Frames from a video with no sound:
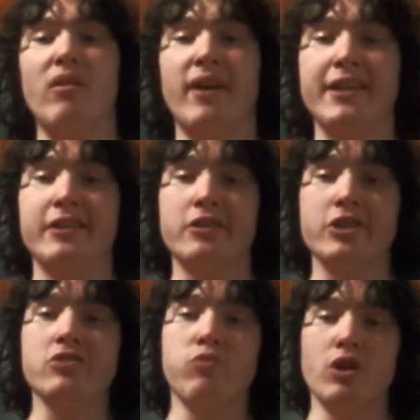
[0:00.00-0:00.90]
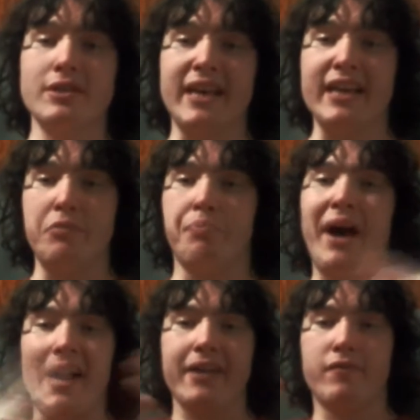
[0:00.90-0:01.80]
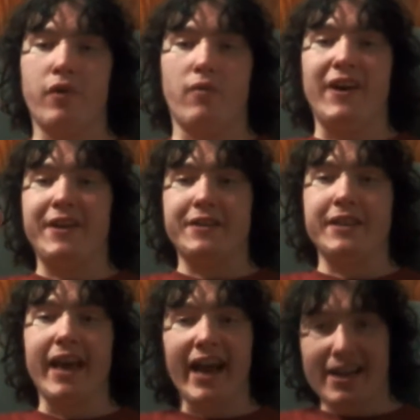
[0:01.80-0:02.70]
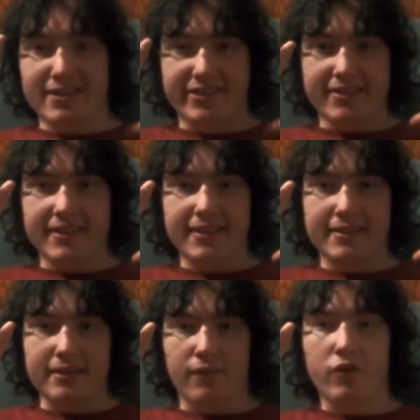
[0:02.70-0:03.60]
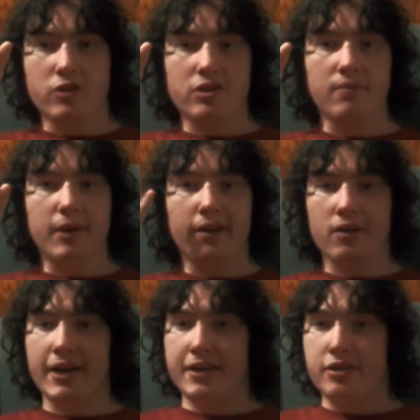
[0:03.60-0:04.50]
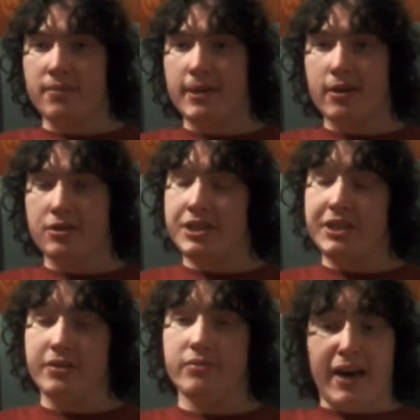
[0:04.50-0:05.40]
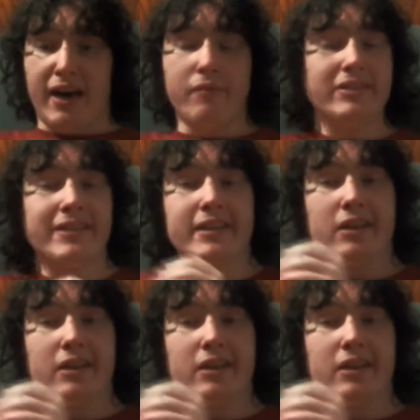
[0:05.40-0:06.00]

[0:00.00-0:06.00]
like, there just weren't that impactful, like the action scenes in the first Terminator and Terminator 2. I would say